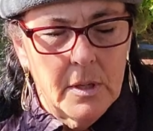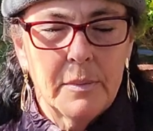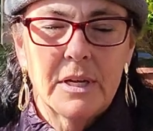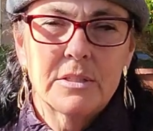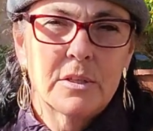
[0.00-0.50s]

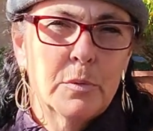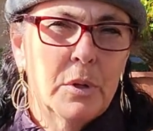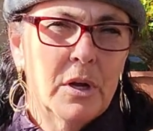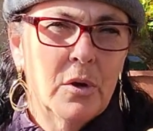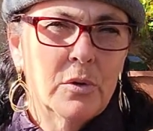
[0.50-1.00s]
I'm actually going to
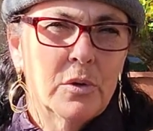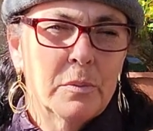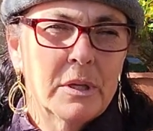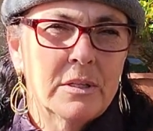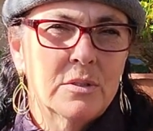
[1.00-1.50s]
put an outdoor
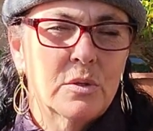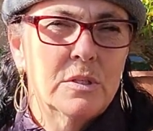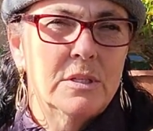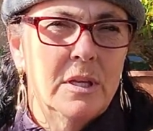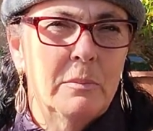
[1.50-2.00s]
plant
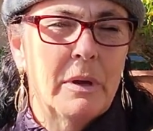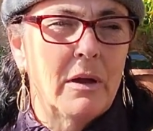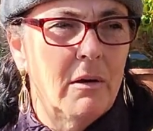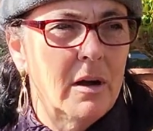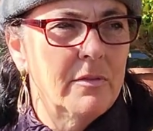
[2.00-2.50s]
storage in
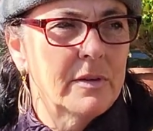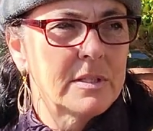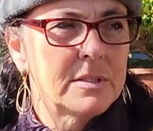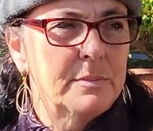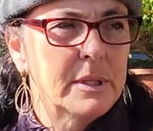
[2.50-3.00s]
my
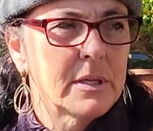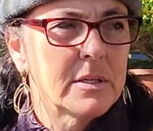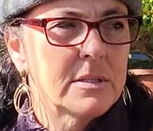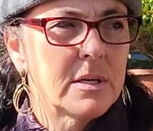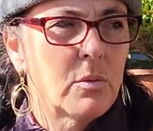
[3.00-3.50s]
office
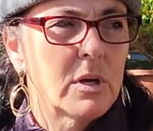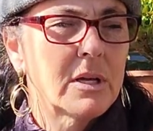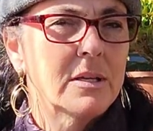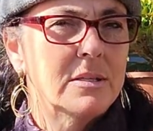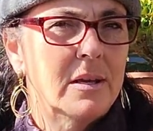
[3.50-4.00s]
because I want
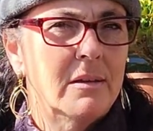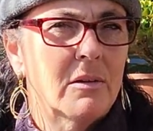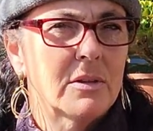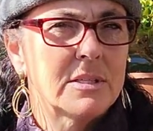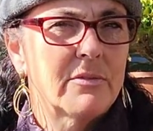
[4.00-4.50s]
to contain
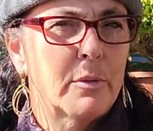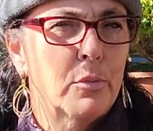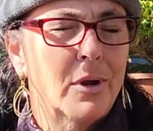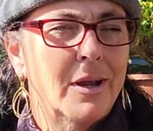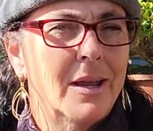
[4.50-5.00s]
all the stuff I
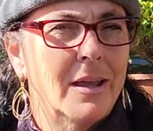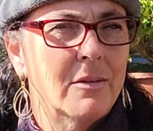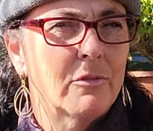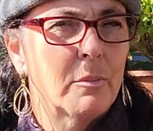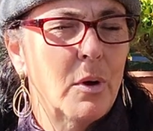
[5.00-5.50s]
bring
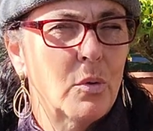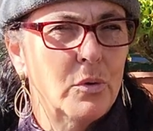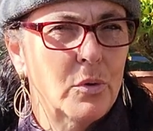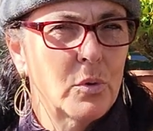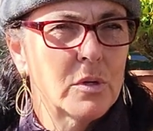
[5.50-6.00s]
in from
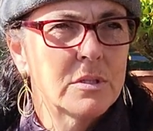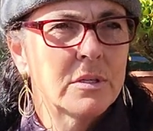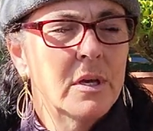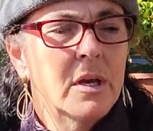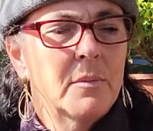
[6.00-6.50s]

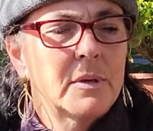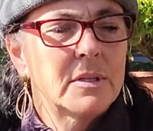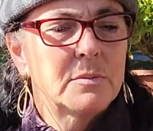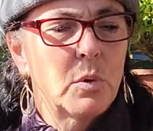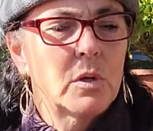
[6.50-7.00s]
outdoors,
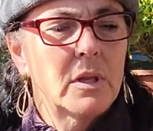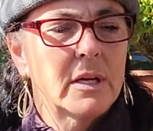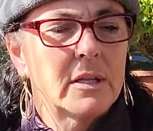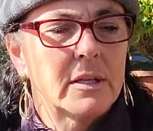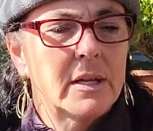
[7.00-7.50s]
because it's more
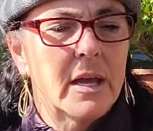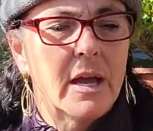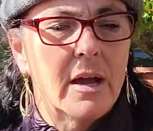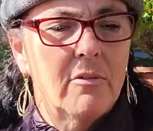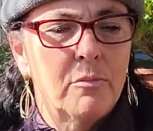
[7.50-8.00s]
likely to
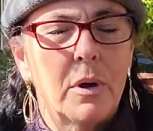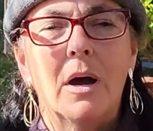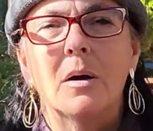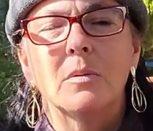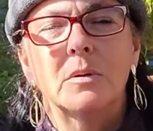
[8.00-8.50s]
have
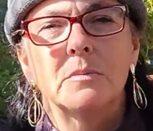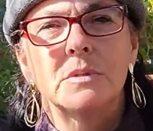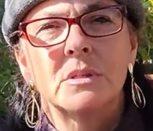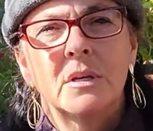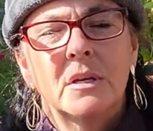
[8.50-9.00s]

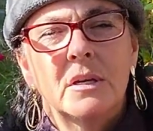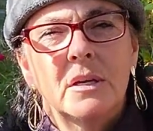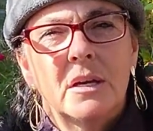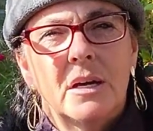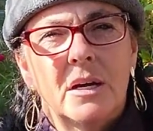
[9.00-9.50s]
problems
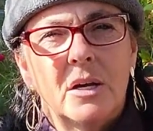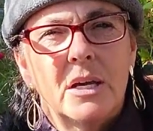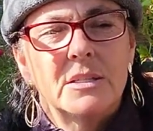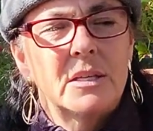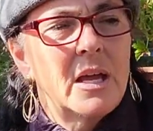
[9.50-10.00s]

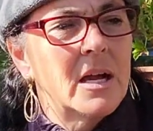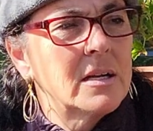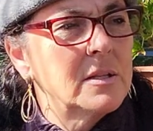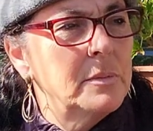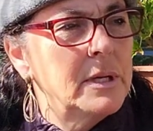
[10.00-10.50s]
as it
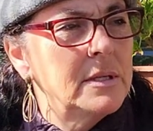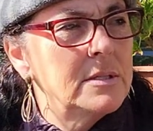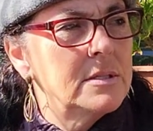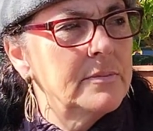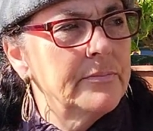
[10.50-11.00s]

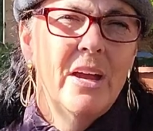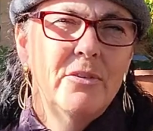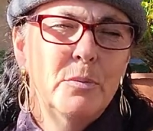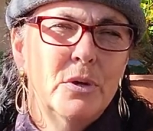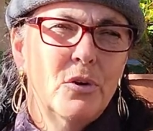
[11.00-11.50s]
acclimates. If I
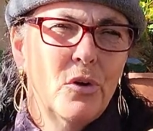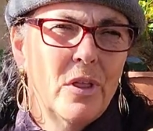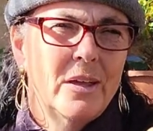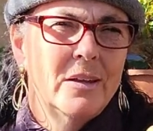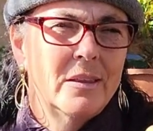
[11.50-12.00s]
have to put a grow
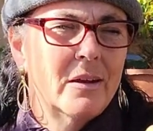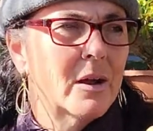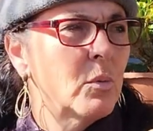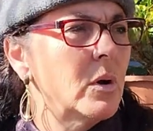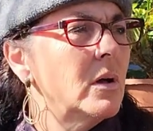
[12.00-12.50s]
light in there,
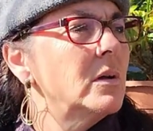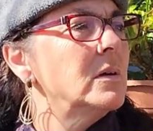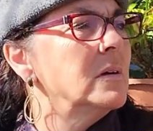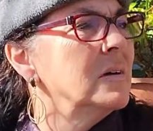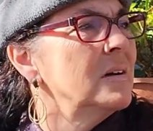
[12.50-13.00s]
I will.